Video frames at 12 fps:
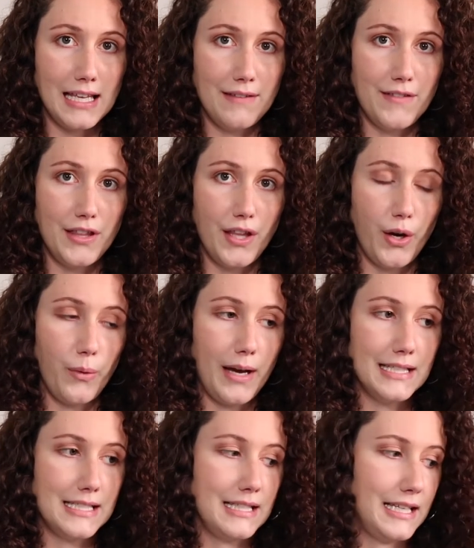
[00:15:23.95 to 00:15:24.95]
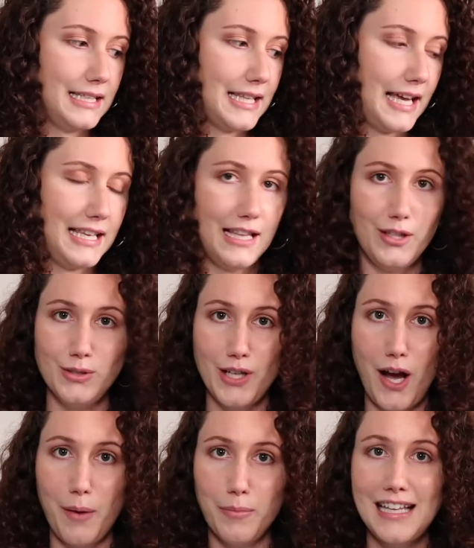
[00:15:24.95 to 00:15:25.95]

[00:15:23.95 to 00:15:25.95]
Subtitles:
even though I did like that yellow top.